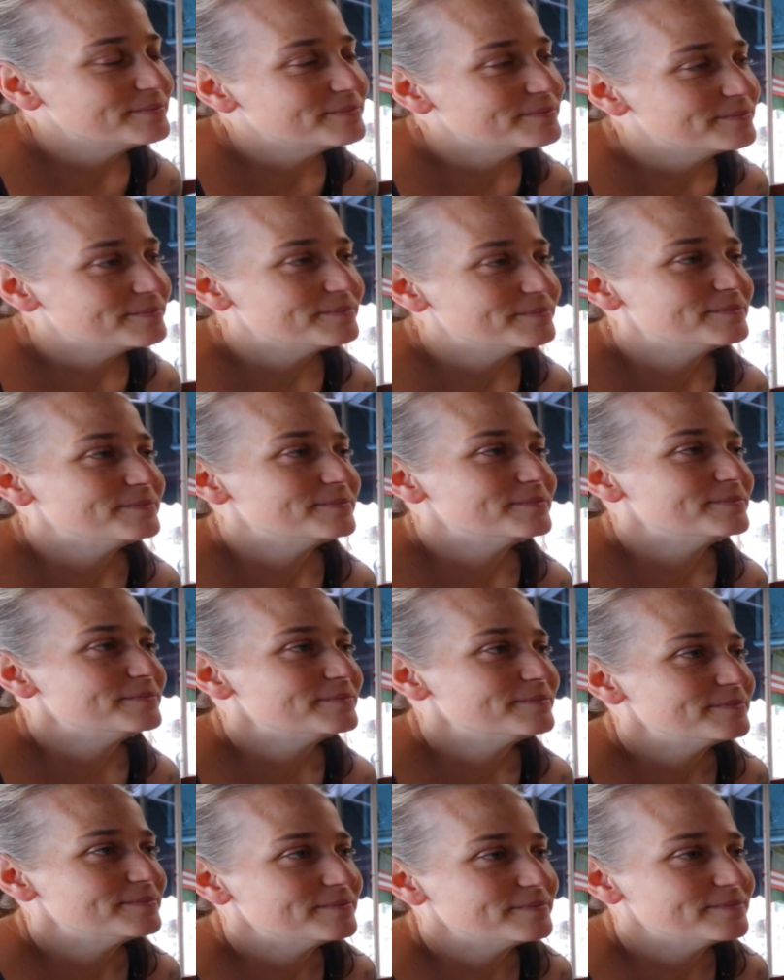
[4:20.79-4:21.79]

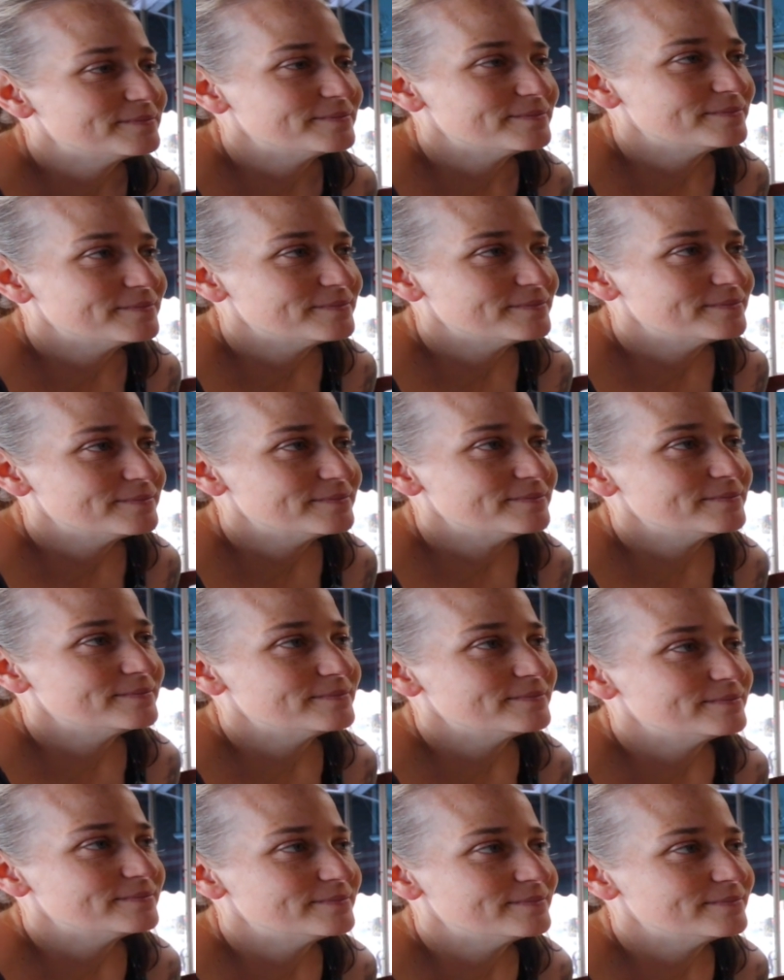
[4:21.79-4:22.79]

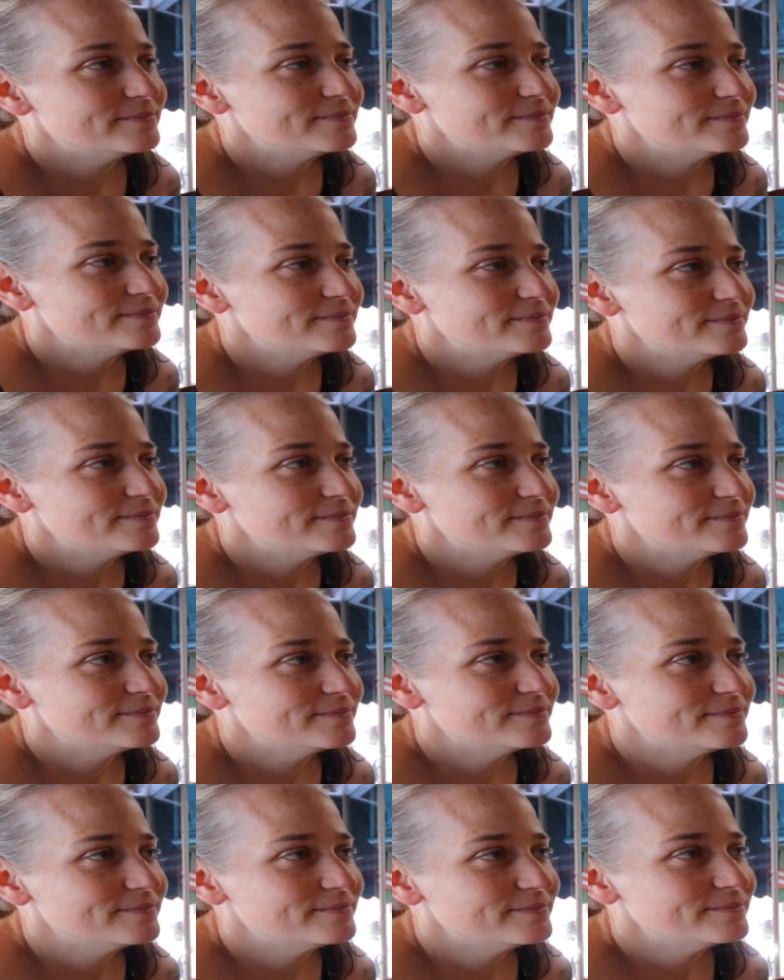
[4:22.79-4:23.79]

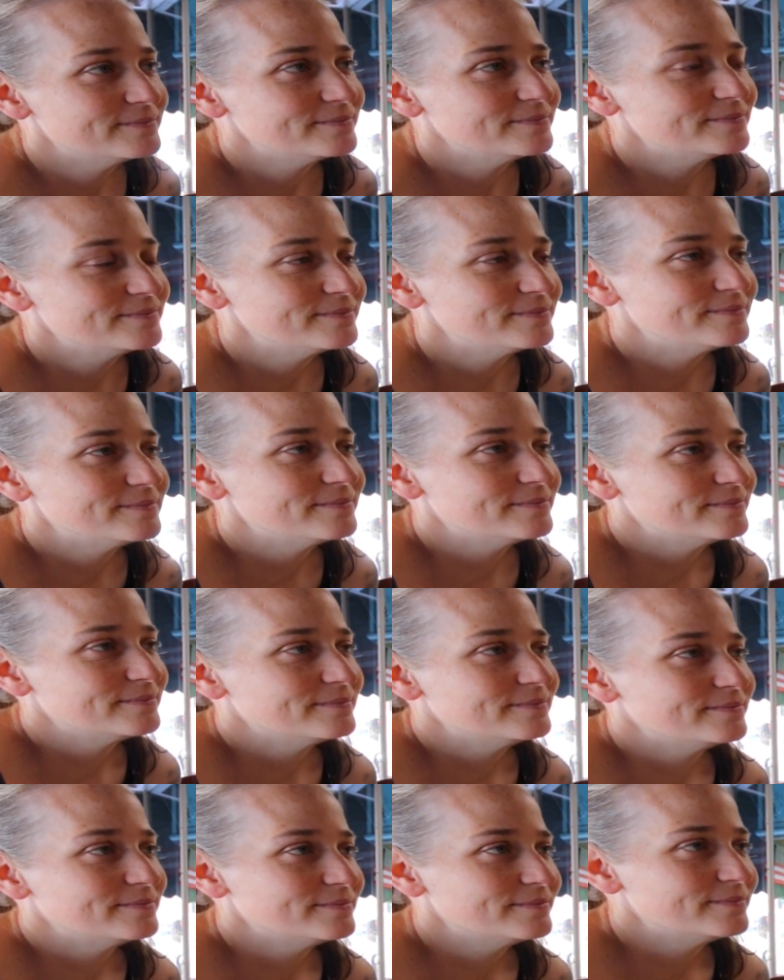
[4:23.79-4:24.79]

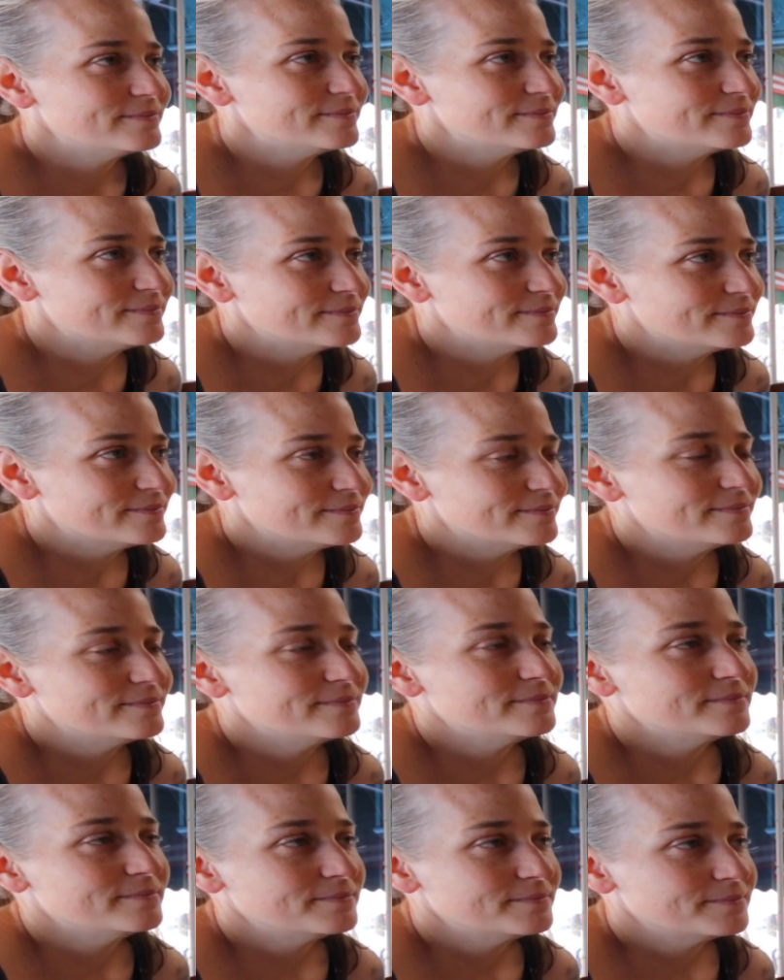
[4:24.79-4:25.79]

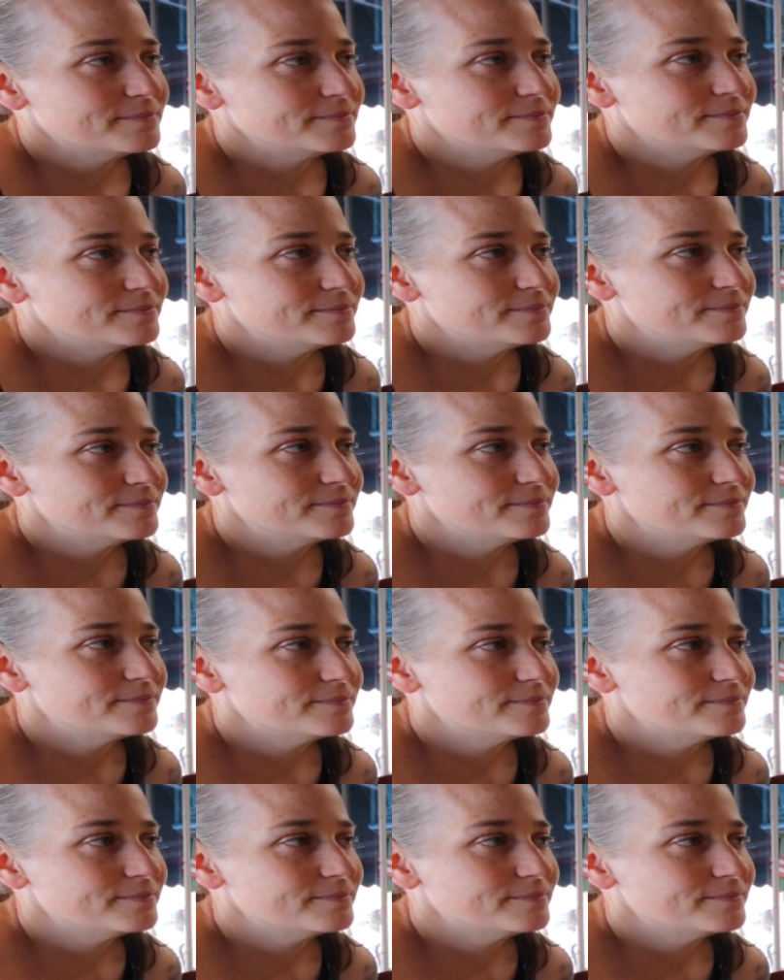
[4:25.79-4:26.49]
This person isn't speaking.